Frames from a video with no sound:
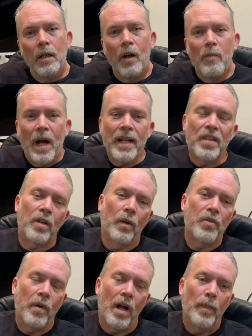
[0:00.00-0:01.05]
Hello everybody, it's
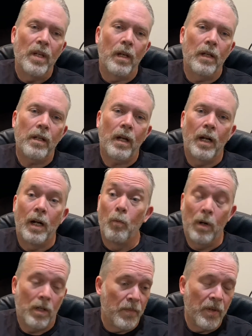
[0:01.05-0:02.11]
Coach Rob again.
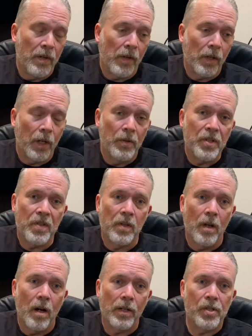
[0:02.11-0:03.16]
Welcome to another Coach's
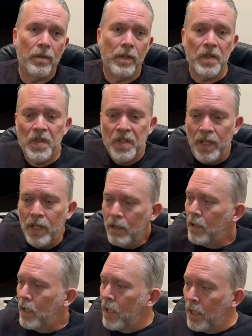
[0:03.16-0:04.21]
Log. As you can see,
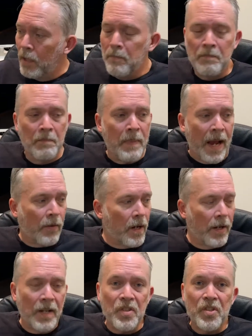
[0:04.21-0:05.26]

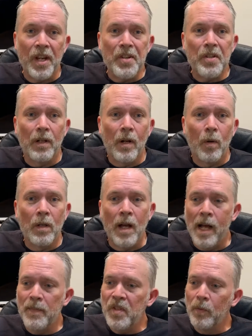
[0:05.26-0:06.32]
background hasn't changed a whole
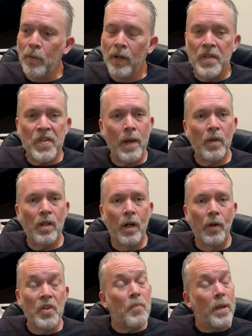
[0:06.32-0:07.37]
lot. I'm still wearing the same
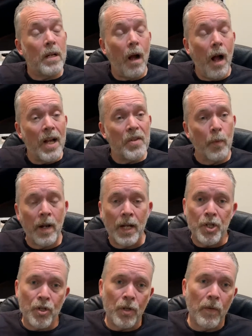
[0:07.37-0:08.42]
clothes. It's because when I
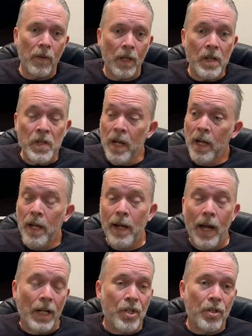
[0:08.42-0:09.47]
shoot these,
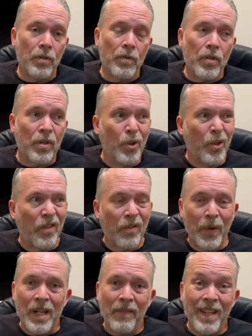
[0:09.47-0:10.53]
I shoot 2 to
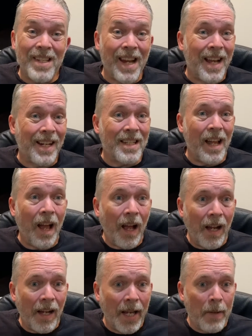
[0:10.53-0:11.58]
3 of these at a
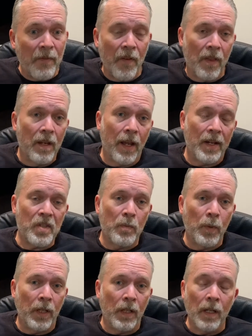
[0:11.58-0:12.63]
time for the next
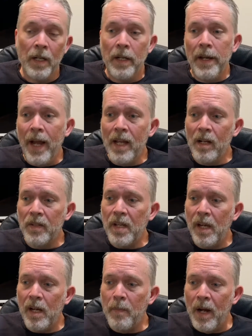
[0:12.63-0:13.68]
week. And I'll
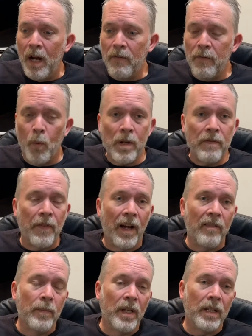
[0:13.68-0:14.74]
take about
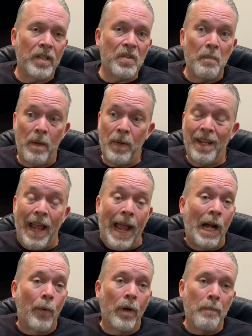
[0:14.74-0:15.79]
45 minutes, maybe an
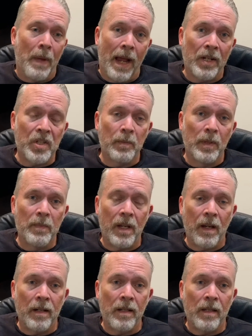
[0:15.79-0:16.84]
hour maximum to
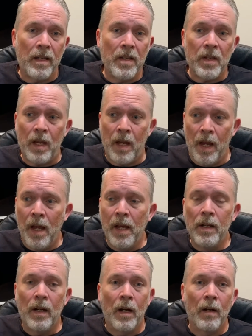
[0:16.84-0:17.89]
edit these
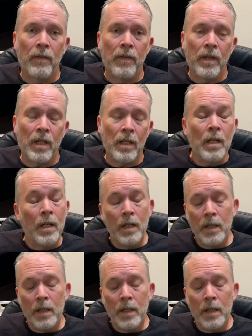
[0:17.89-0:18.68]
ahead of the